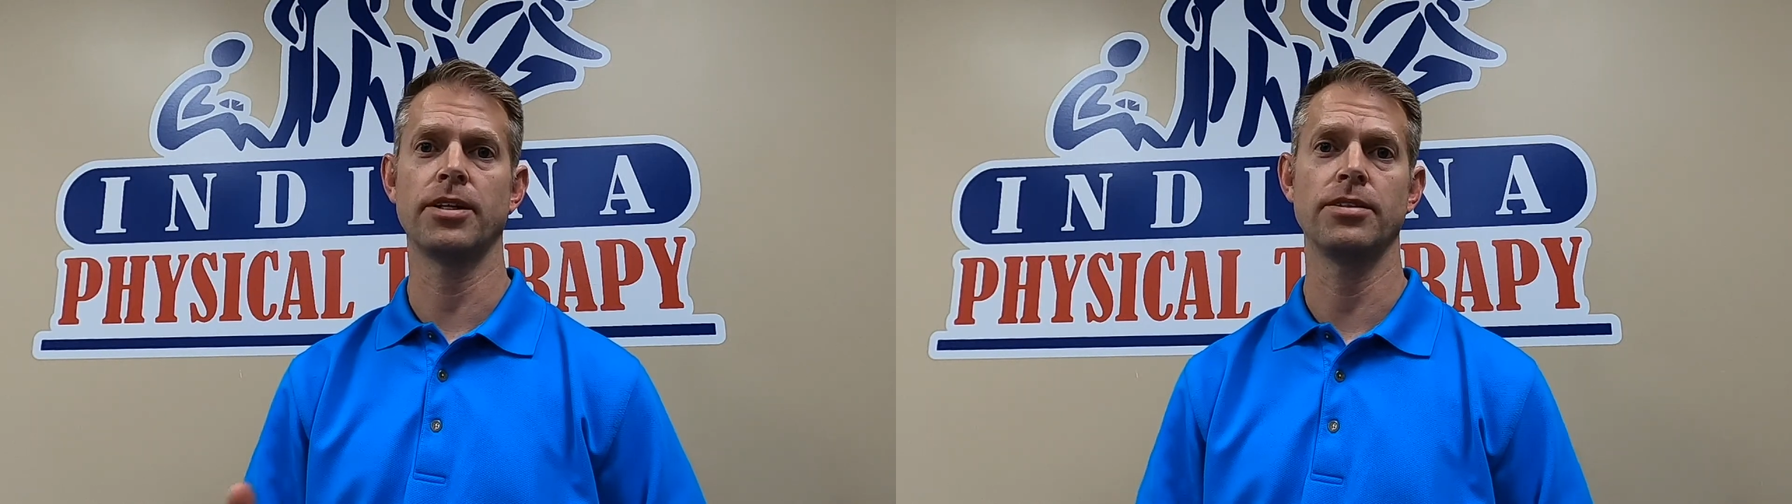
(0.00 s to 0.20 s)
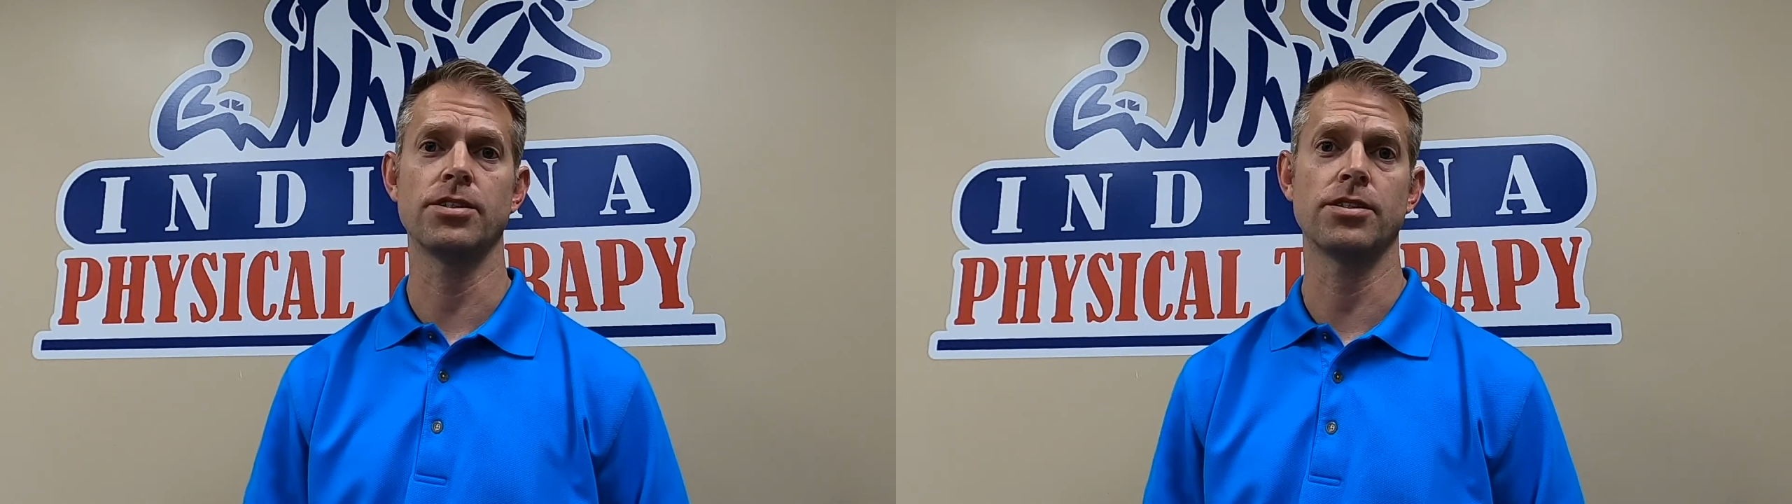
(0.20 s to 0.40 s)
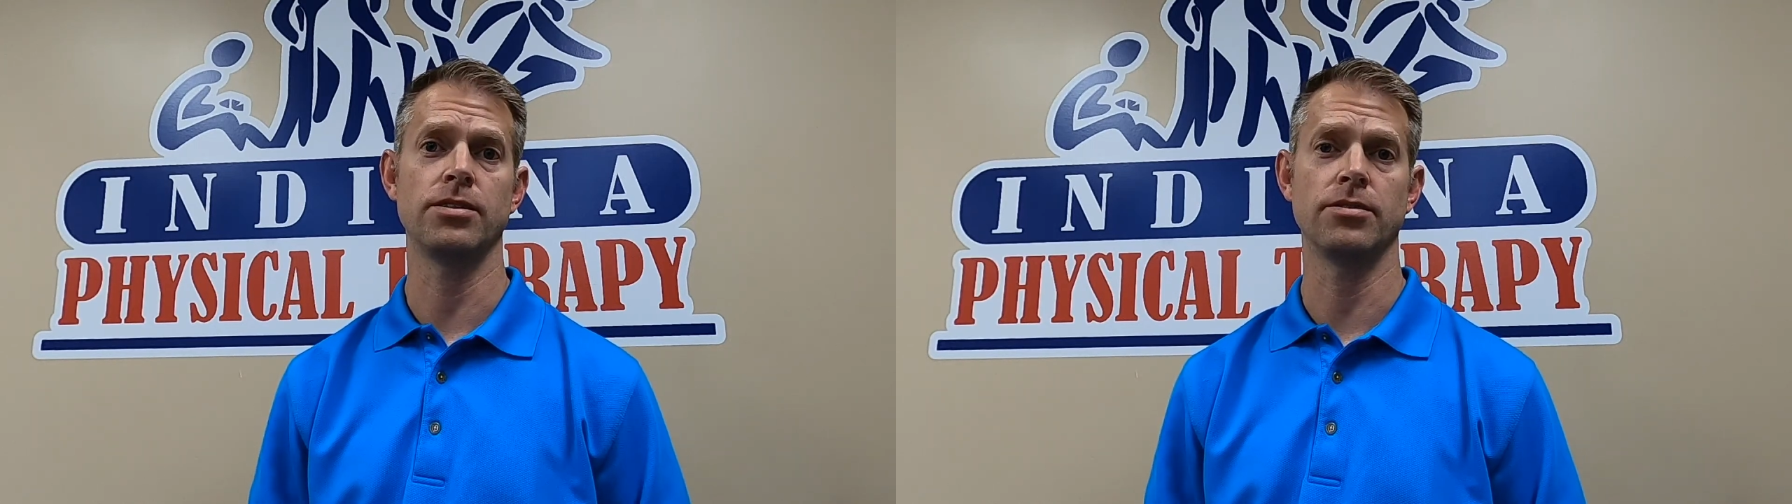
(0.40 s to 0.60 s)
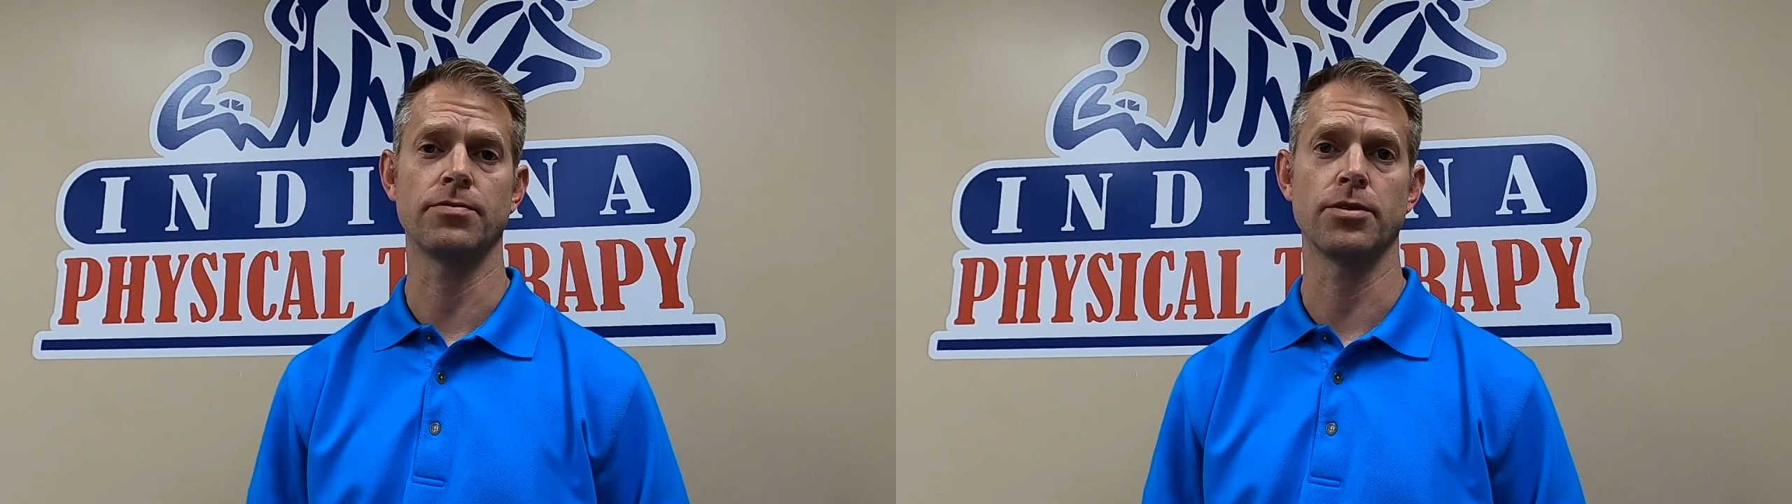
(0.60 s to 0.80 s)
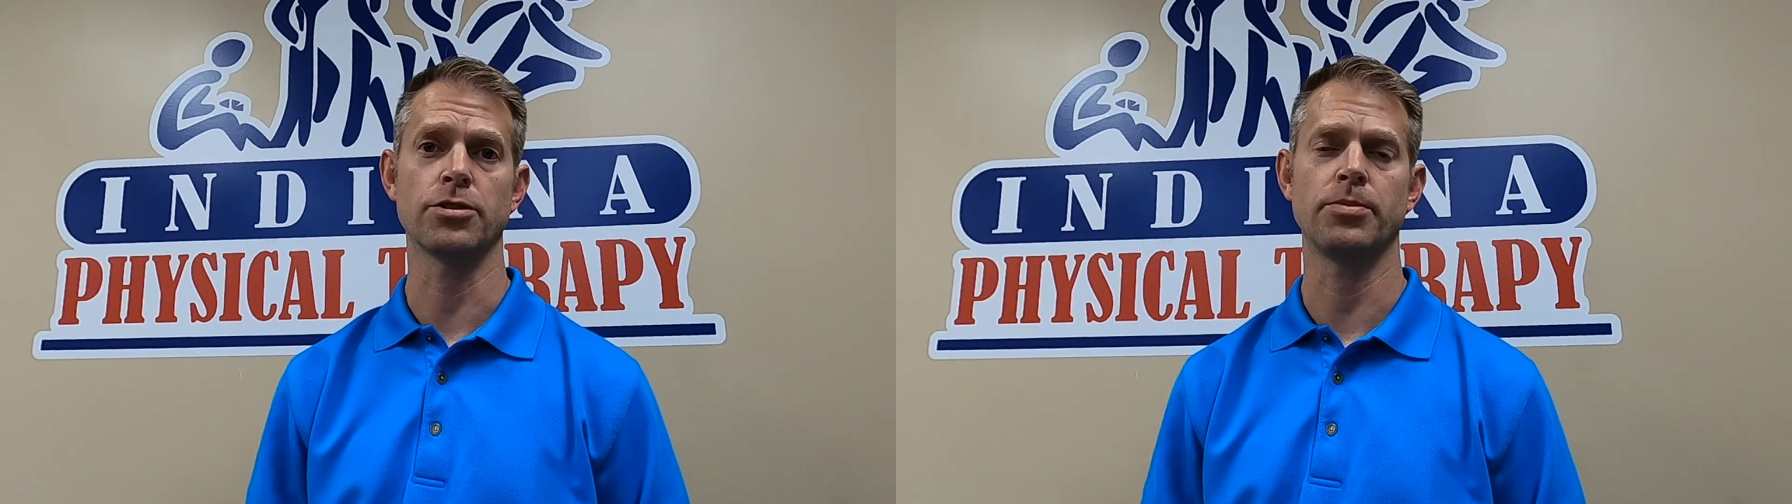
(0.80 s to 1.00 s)
the condition in
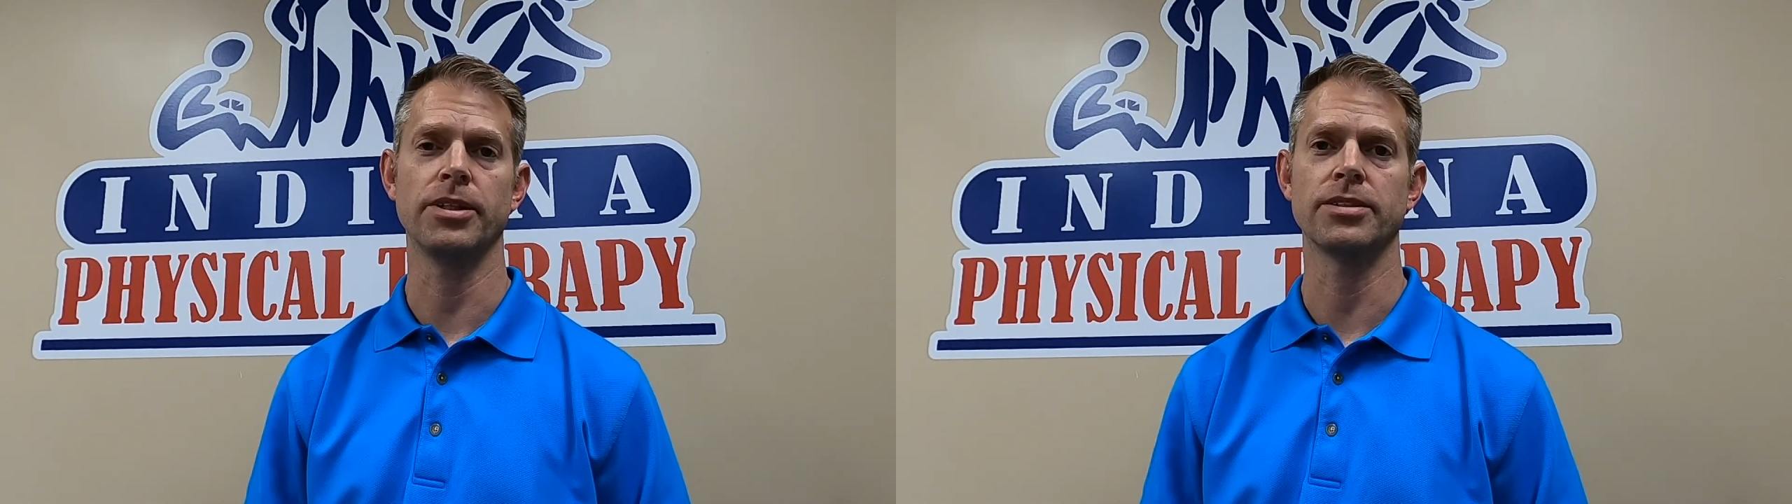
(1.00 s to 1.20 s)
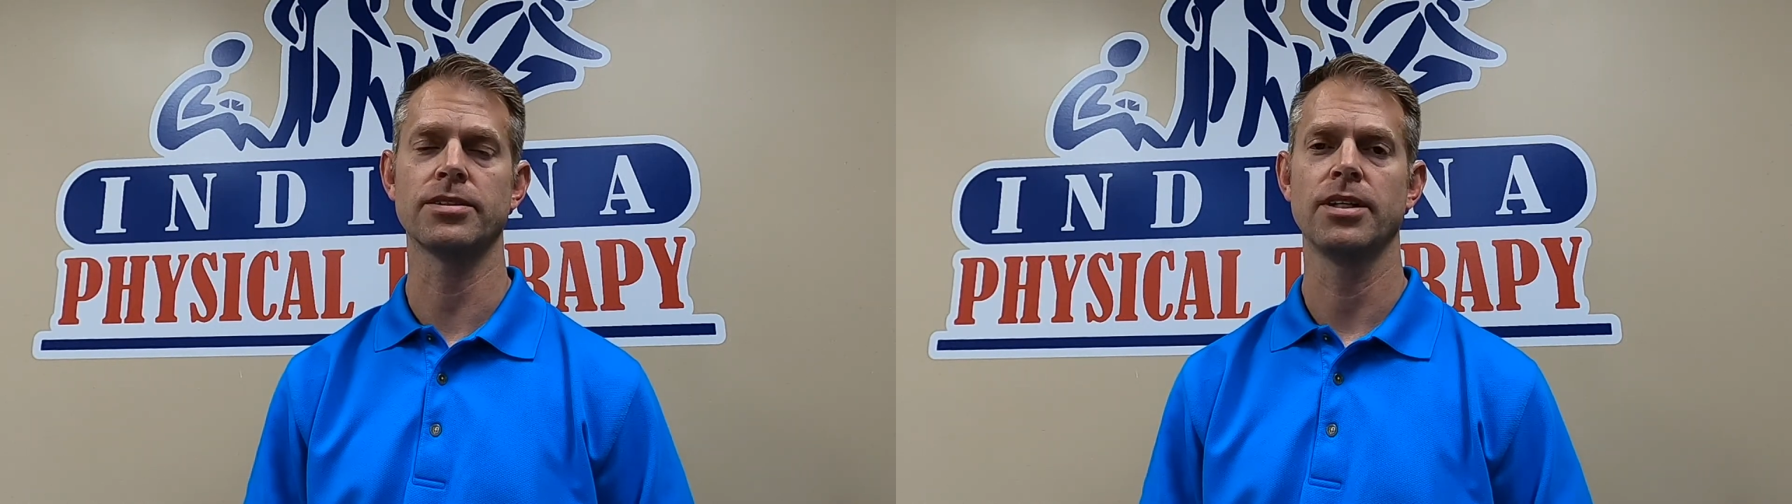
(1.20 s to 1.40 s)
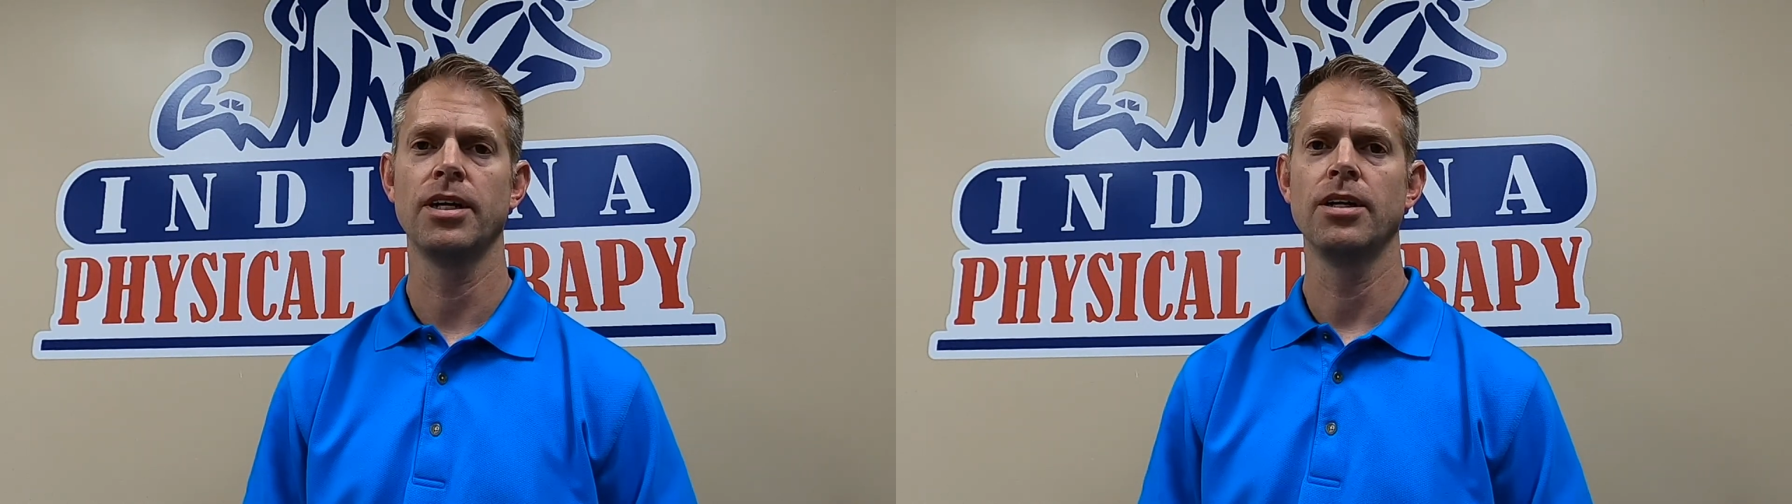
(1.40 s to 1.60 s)
the first place.